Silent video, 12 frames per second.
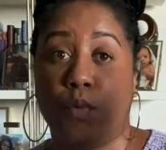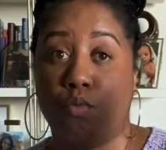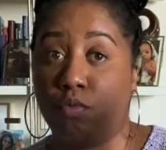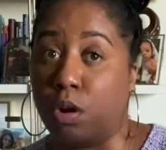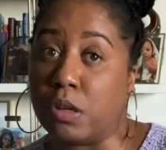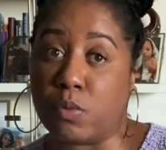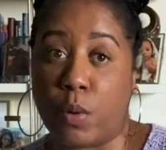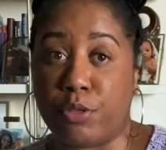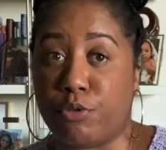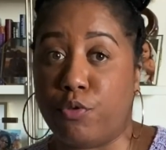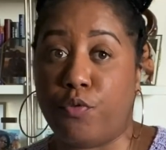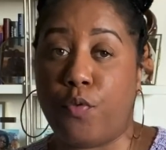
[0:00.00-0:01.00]
rows 1
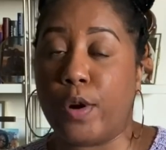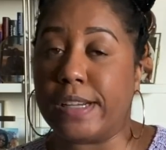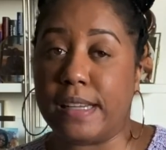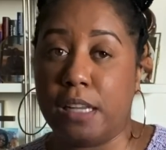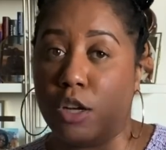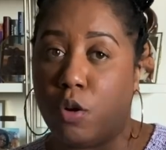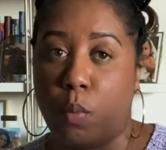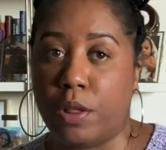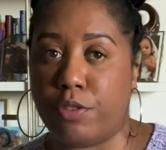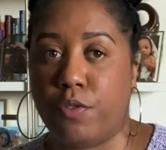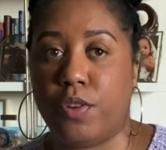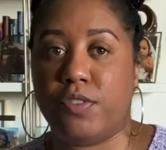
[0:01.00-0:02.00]
through 14 or 1
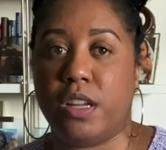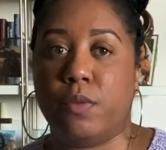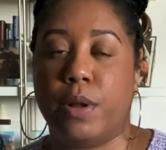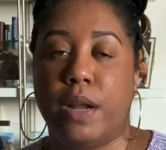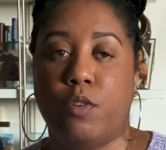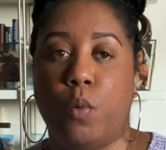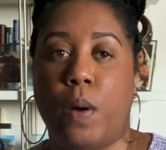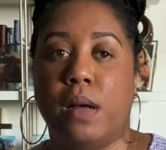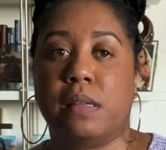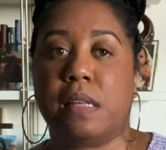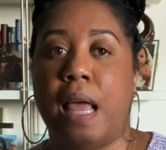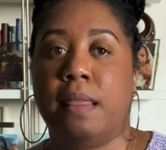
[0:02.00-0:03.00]
through 15, whatever it
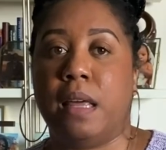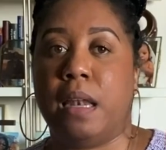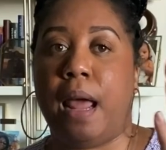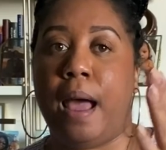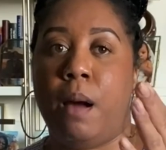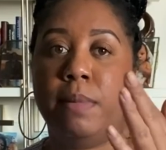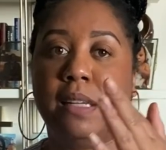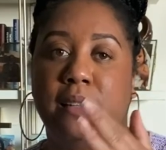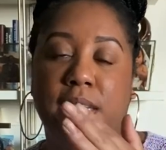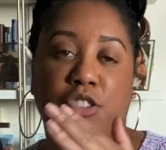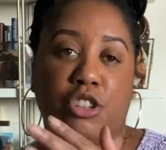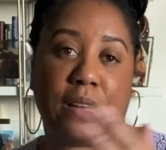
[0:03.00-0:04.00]
was, and then how many
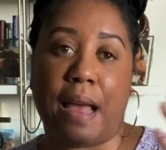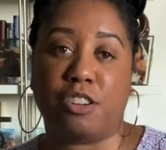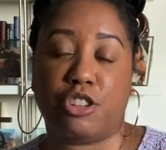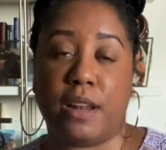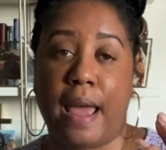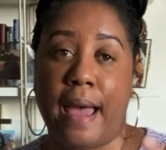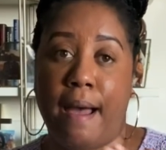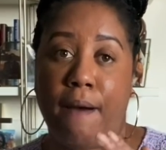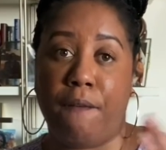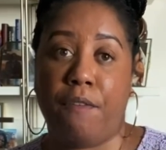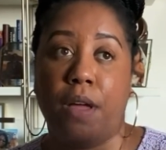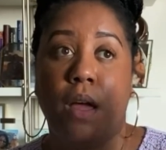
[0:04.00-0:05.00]
stitches I should
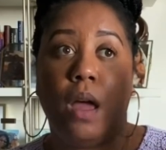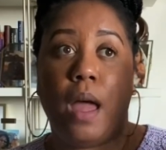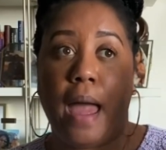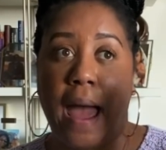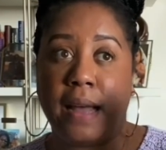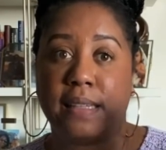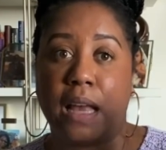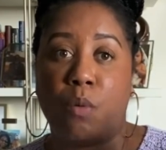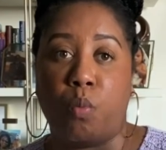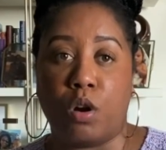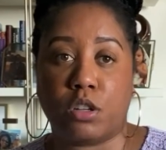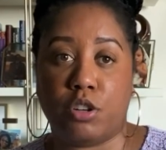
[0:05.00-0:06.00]
have as I
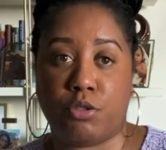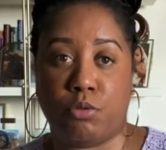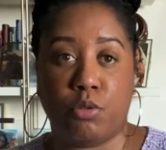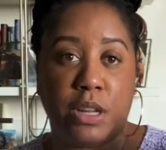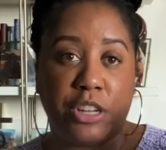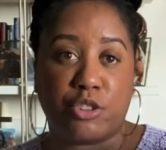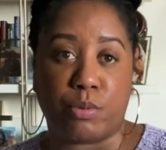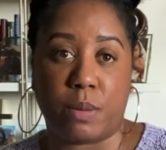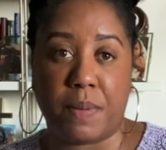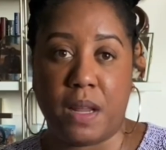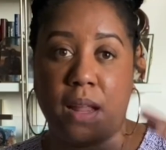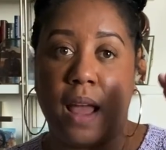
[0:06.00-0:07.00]
worked through each
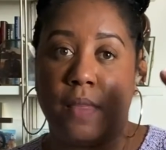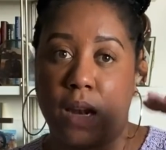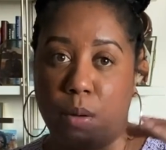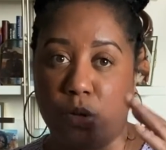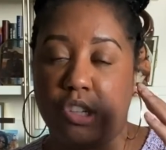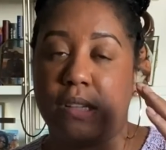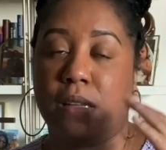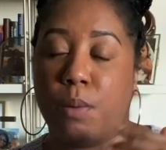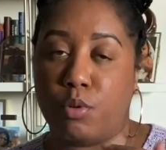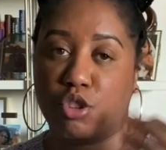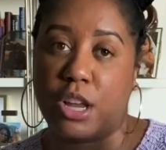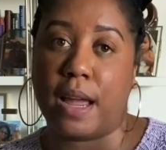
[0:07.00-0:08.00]
repeat, and then I would just
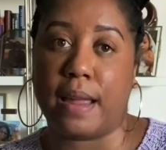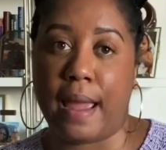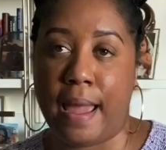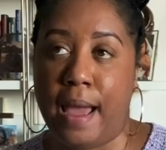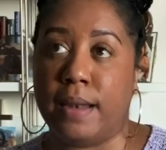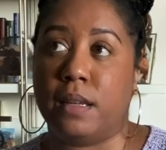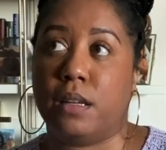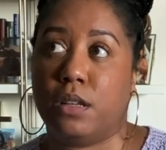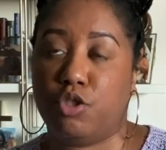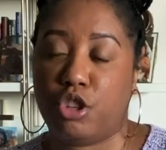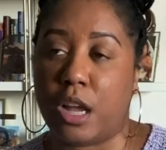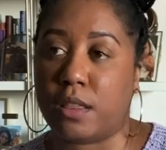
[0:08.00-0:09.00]
double check and
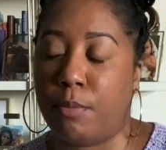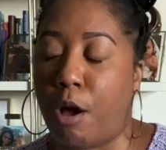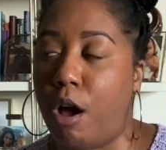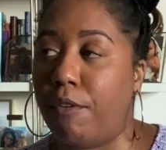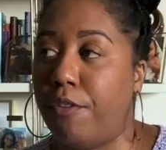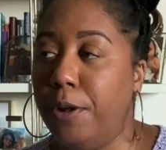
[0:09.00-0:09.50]
check them off.